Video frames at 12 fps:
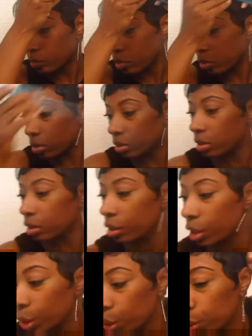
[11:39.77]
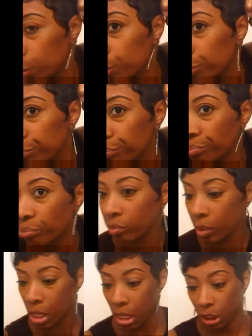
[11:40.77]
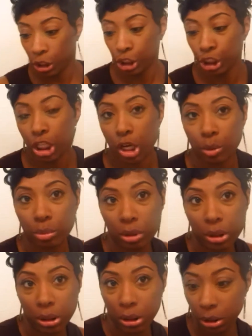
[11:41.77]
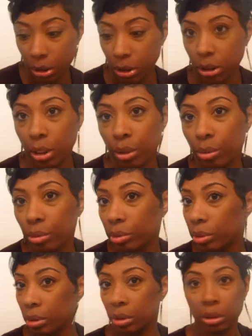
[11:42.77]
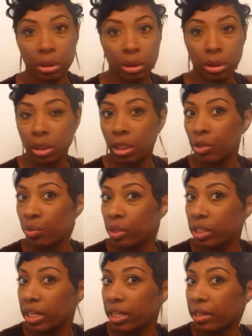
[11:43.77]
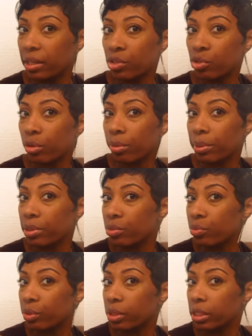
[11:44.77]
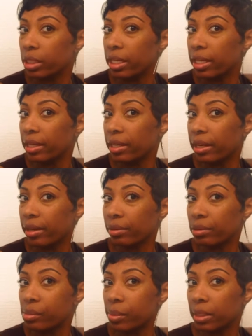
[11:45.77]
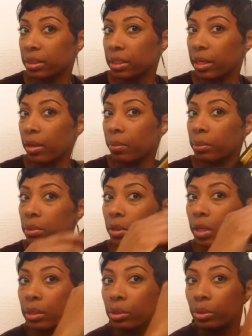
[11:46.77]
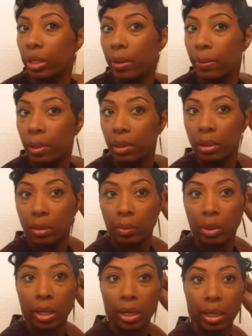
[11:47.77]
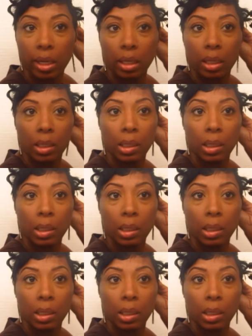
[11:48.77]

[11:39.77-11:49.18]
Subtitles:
this is a little short, so it's really not that it's short, but it's really laid down to my scalp. So I do that method where I